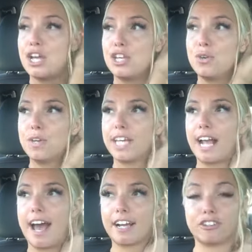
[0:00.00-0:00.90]
You can
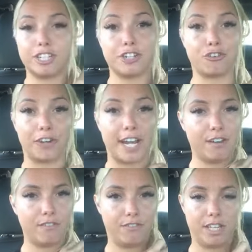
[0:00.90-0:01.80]
actually
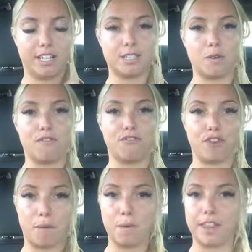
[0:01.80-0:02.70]
create feelings
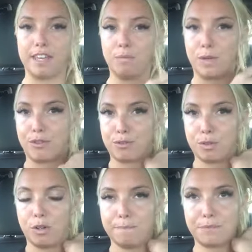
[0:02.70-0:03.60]
from within with your
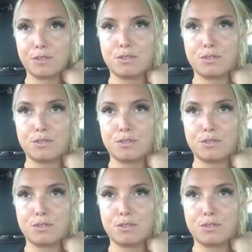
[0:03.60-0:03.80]
soul.